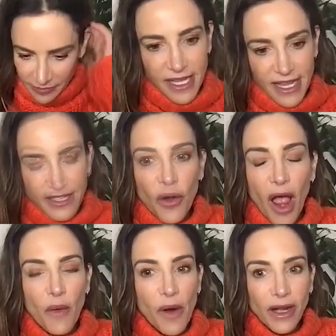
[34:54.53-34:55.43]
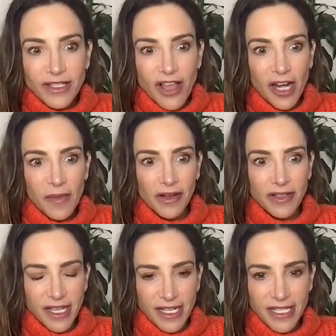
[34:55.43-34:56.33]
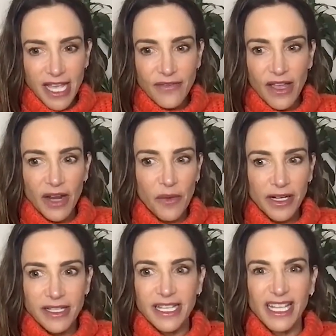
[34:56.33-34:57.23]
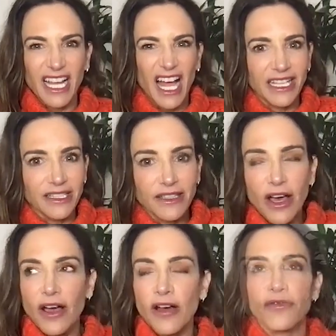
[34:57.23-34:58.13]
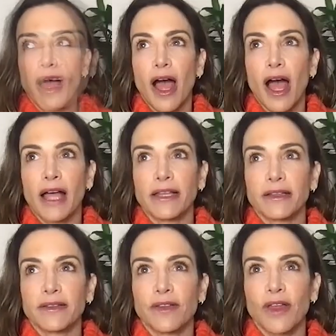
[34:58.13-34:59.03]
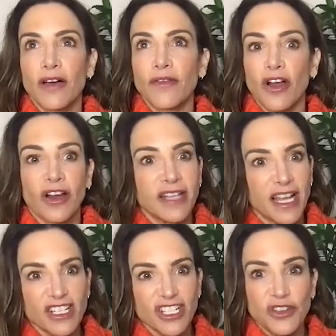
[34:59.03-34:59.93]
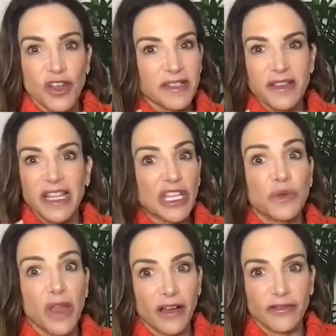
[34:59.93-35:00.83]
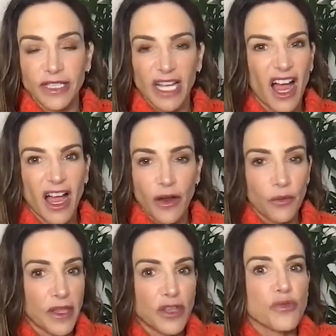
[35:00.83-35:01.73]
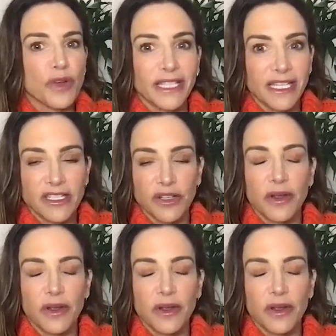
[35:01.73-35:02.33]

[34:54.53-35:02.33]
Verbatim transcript: So I want to talk about our sex life and I want to say like I love I love our connection. You talk about something that you love, like I, that you're really into.